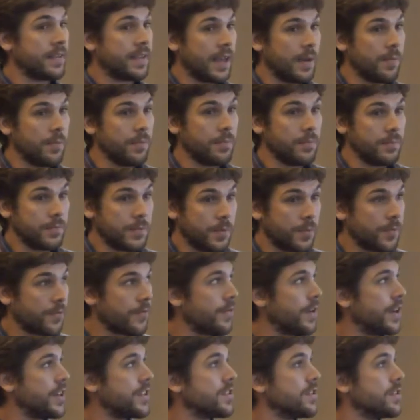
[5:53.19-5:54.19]
them the
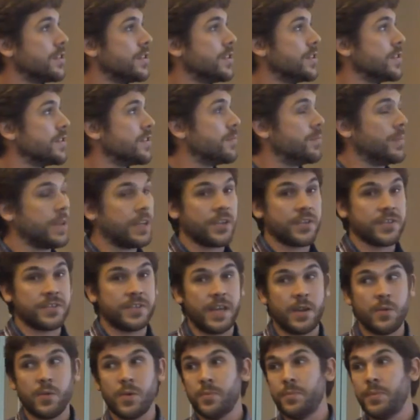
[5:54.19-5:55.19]
professionals, because
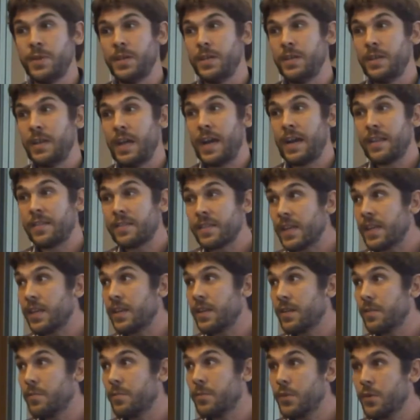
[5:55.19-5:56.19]
they will be, I think,
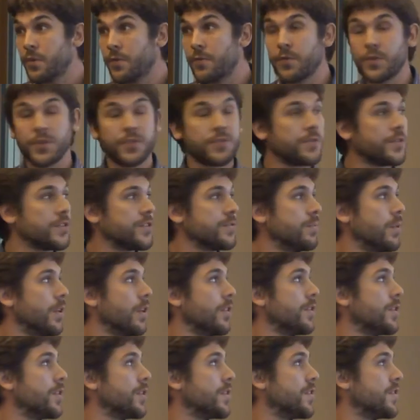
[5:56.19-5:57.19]
the first
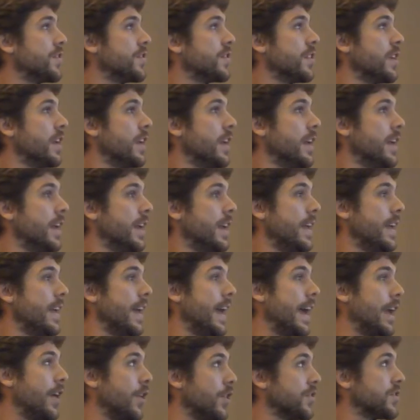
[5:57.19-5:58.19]
responders.
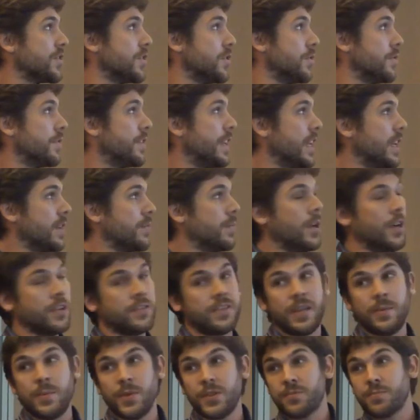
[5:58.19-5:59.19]
I also think
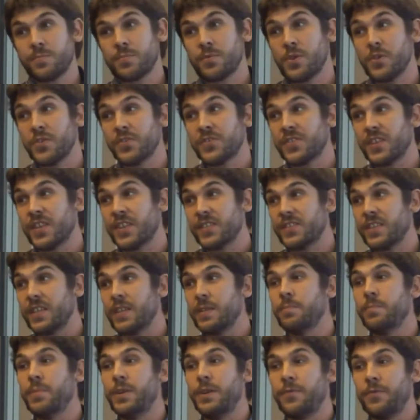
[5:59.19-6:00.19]
about image
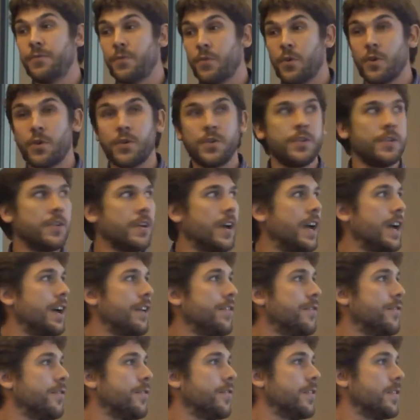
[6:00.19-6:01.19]
processing before you
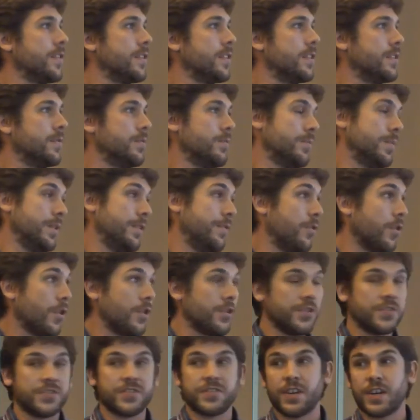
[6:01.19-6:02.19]

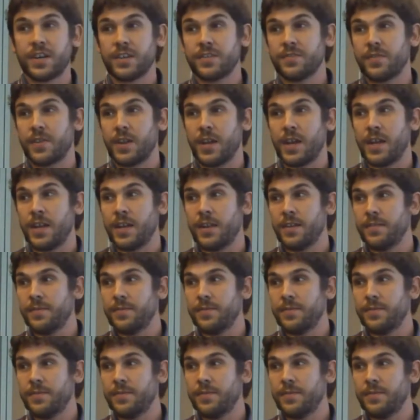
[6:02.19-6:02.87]
start flying.